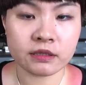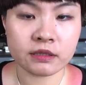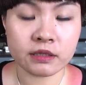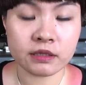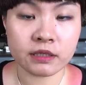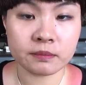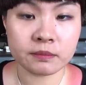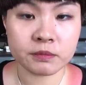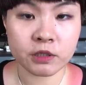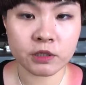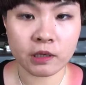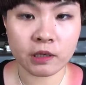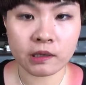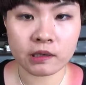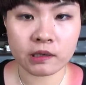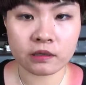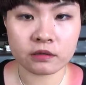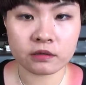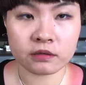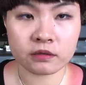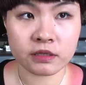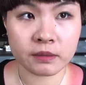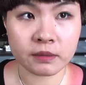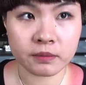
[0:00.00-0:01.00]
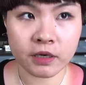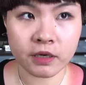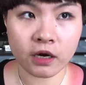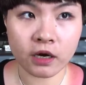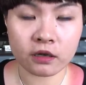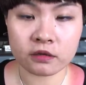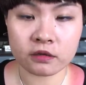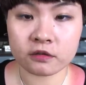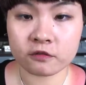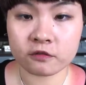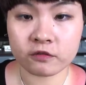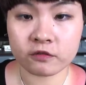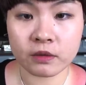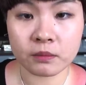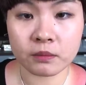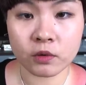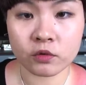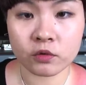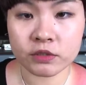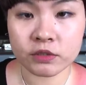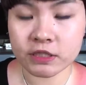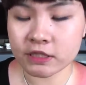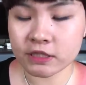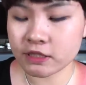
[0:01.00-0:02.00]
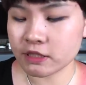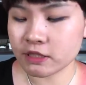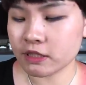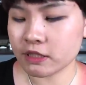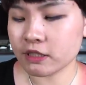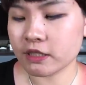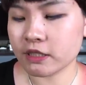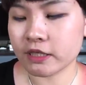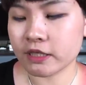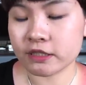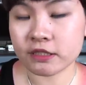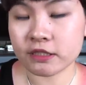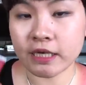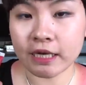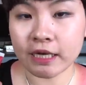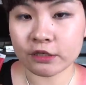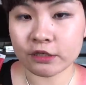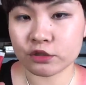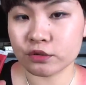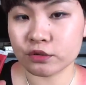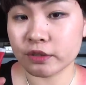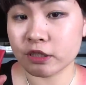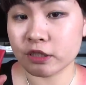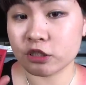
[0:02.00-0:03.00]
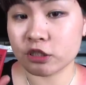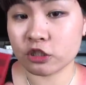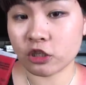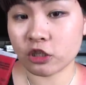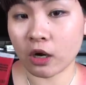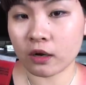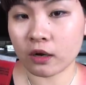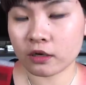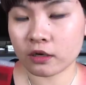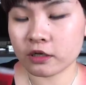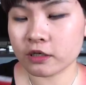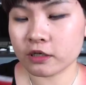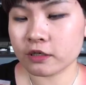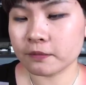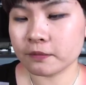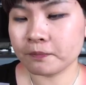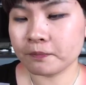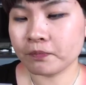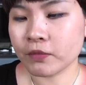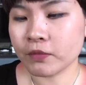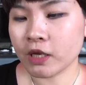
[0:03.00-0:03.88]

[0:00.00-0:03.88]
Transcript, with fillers: lip tart lip color from O C C is actually Stalker.